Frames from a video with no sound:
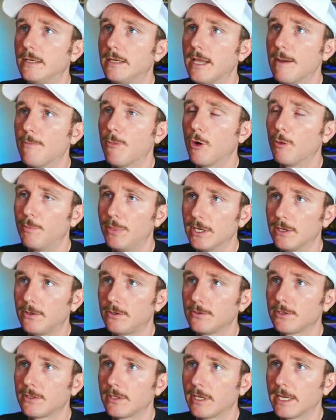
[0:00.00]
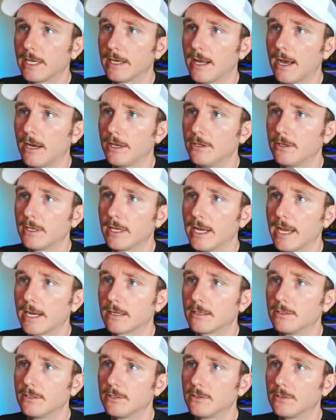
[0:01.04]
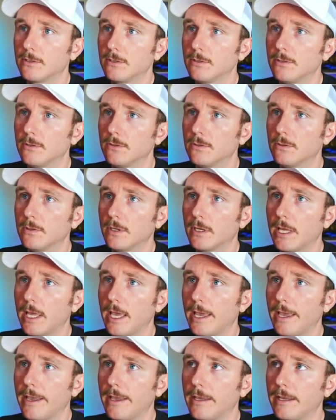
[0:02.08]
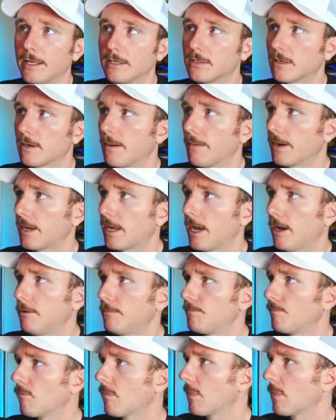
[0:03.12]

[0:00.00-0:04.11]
demo build and how you connect to a Instagram account.